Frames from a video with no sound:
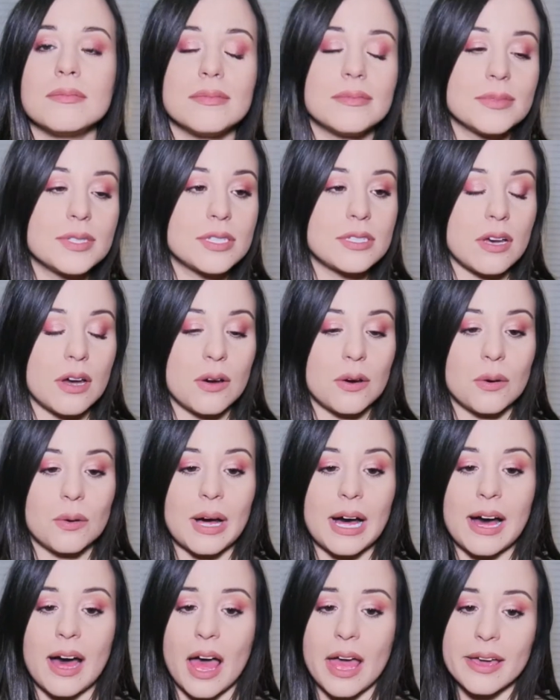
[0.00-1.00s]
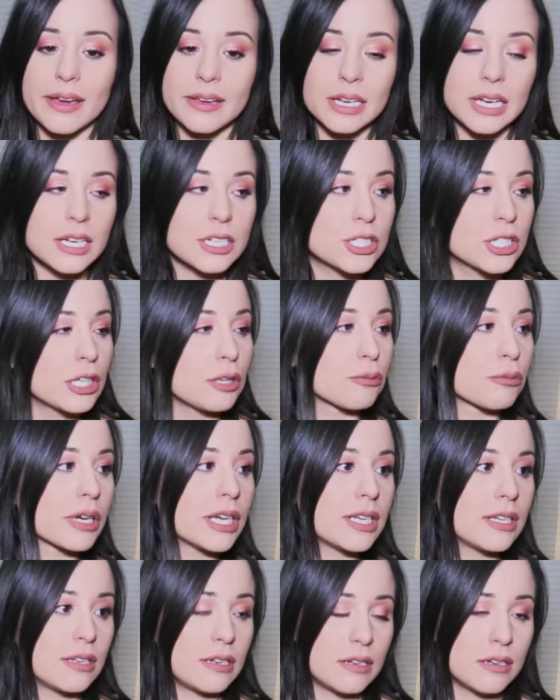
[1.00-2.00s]
So I had actually
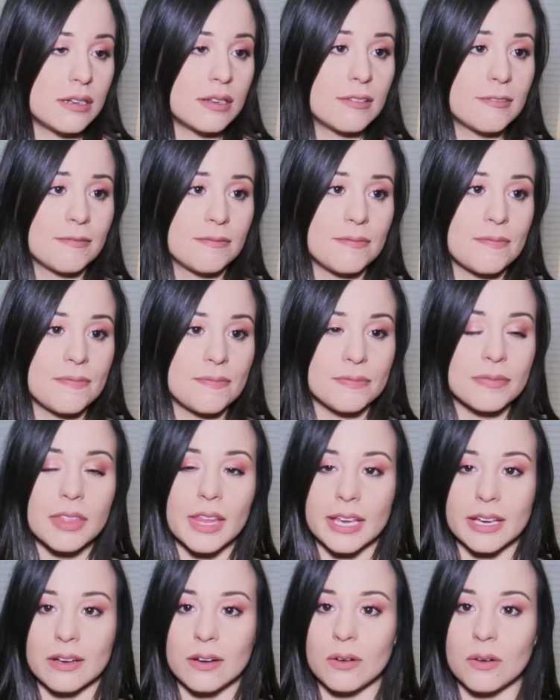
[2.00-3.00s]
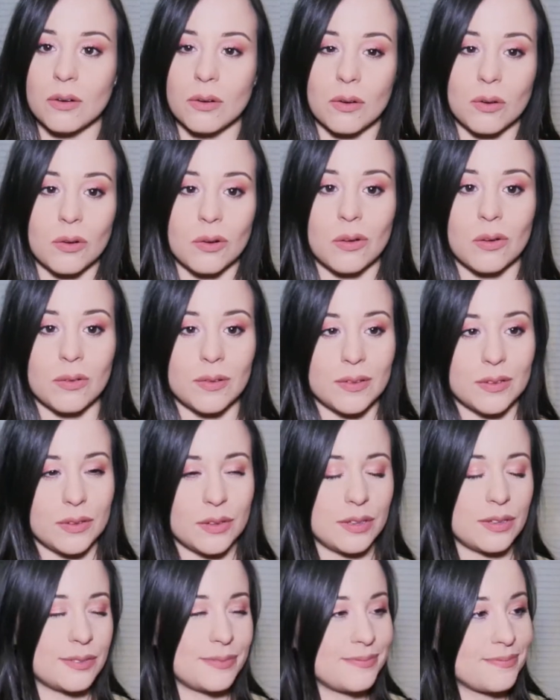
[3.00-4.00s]
written like a
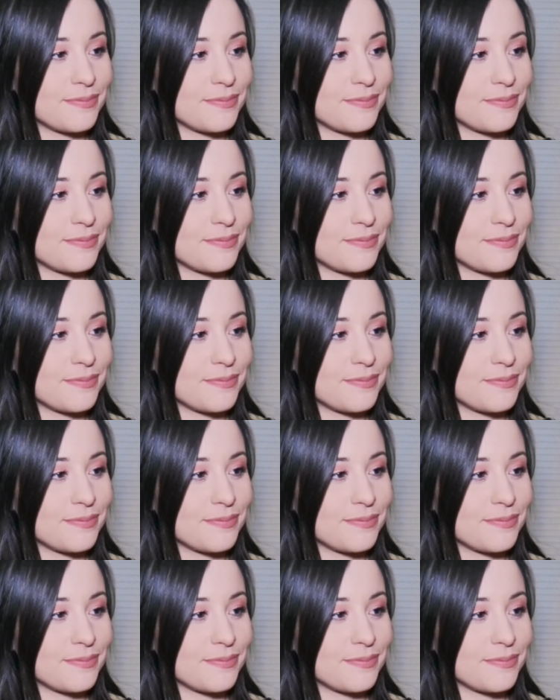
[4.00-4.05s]
whole,